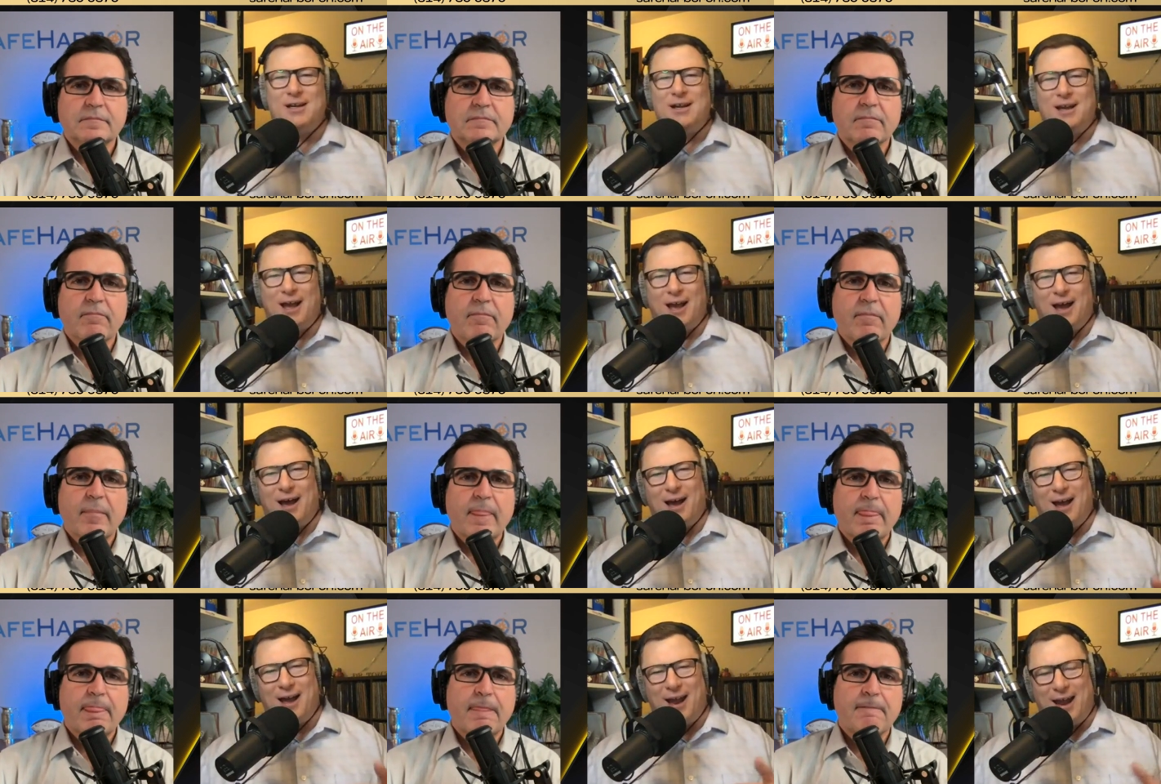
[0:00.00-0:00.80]

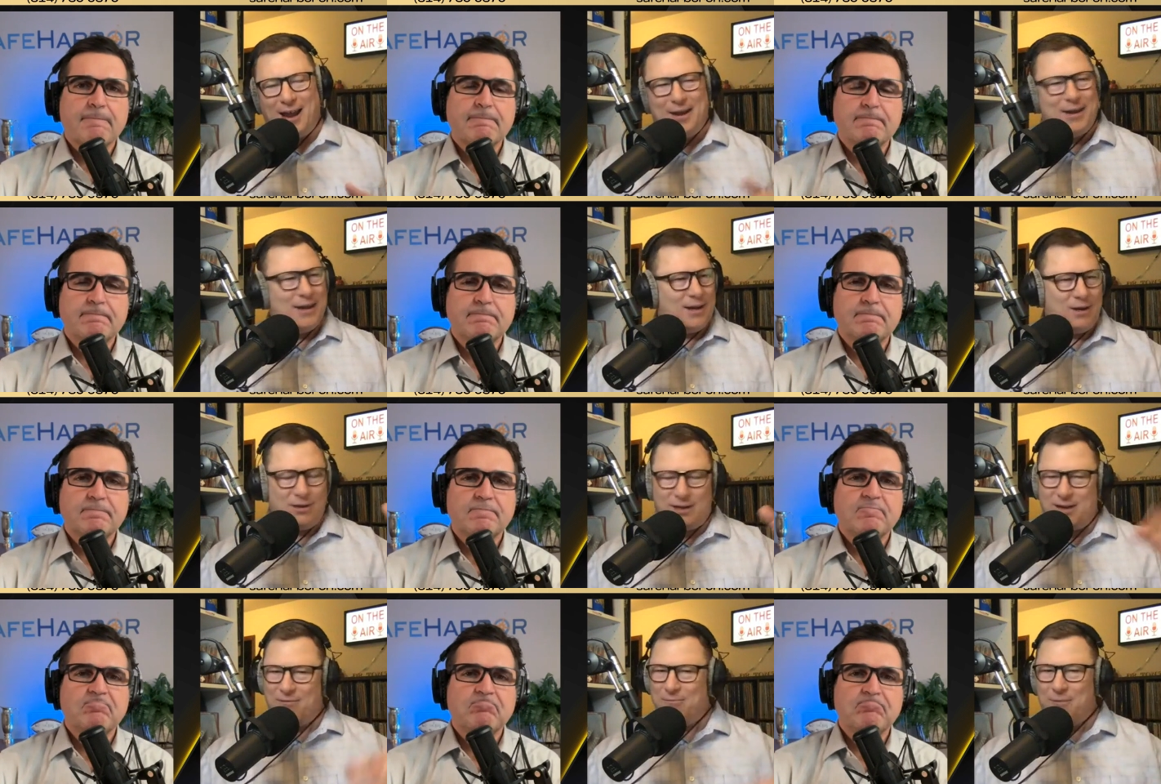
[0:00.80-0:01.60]
Speaker 1: Uh, and it'll
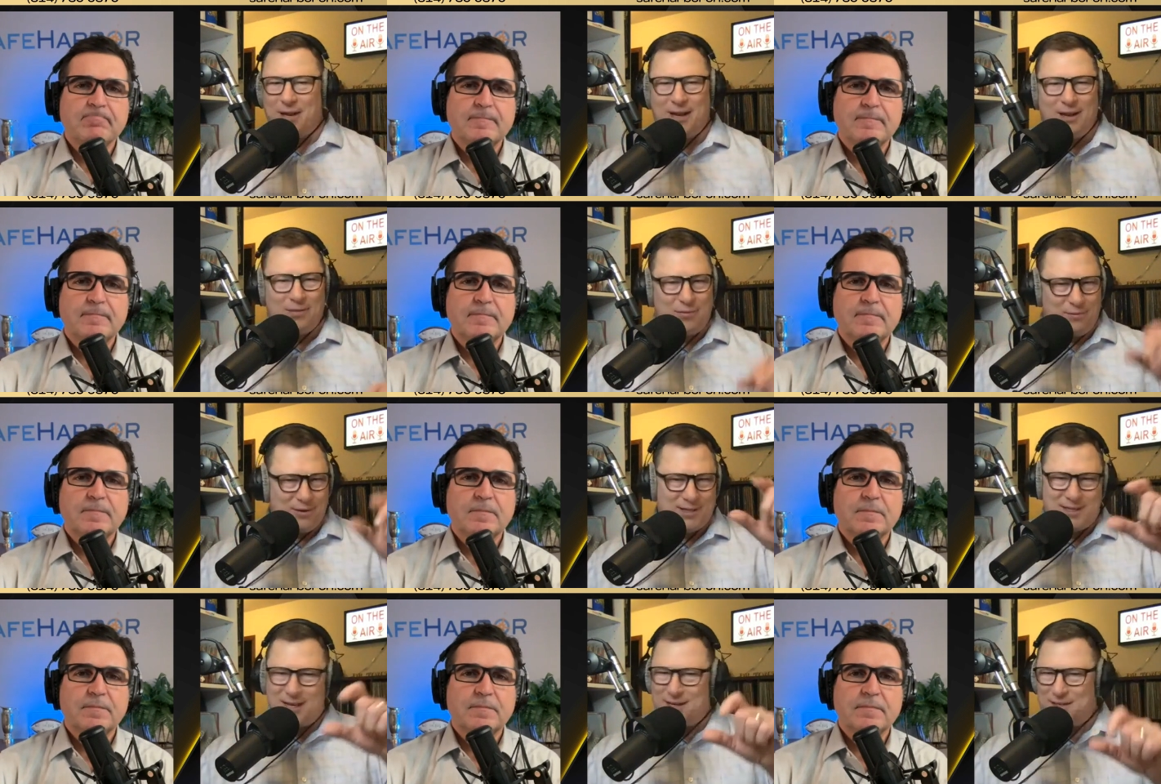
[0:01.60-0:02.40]
give me a three
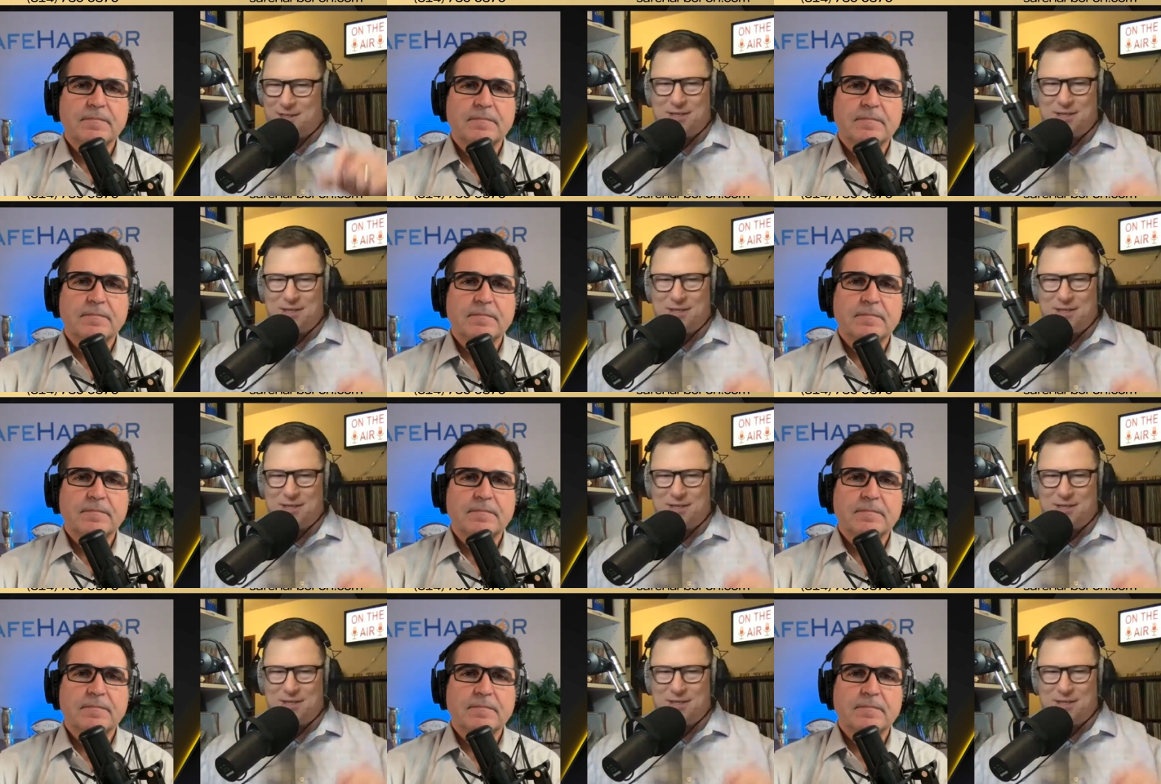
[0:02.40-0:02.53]
sentence